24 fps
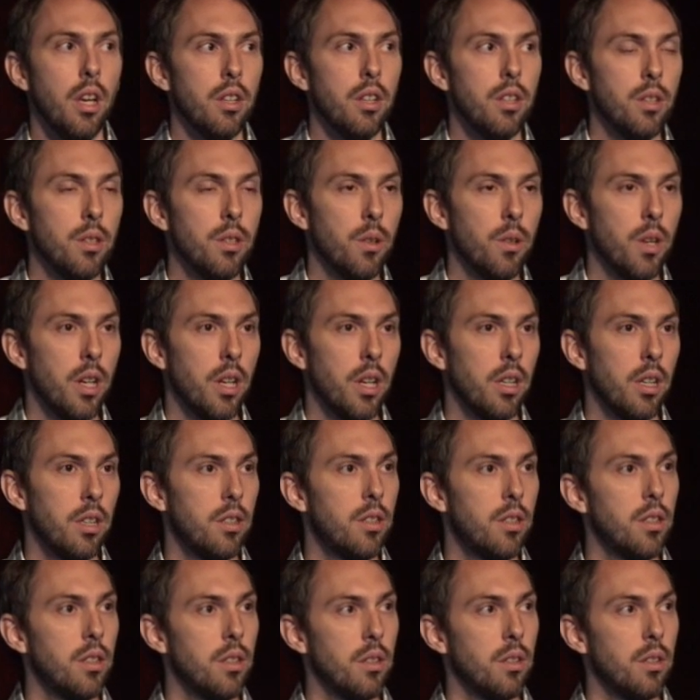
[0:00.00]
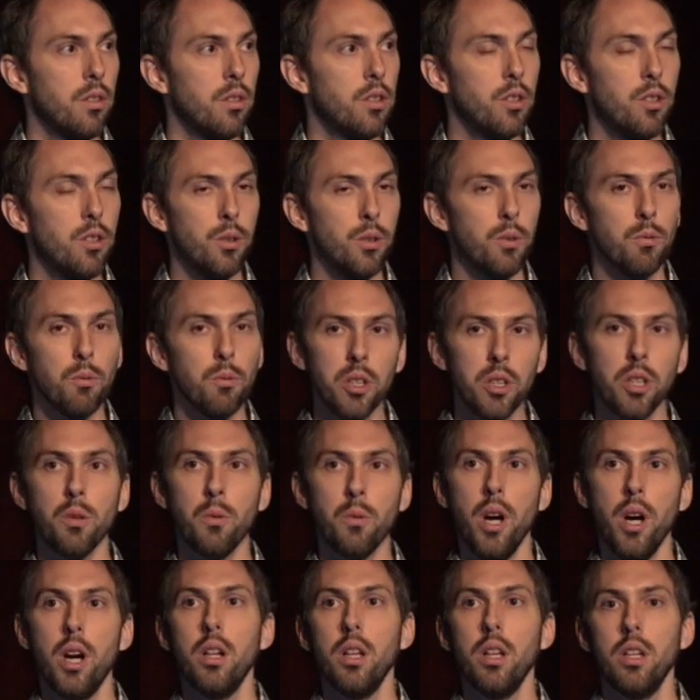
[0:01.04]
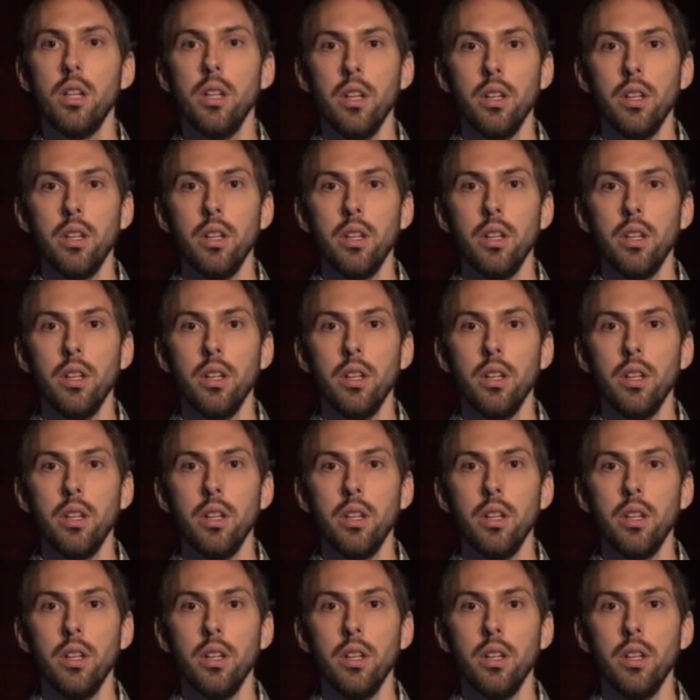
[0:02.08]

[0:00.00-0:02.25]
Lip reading: to do really well,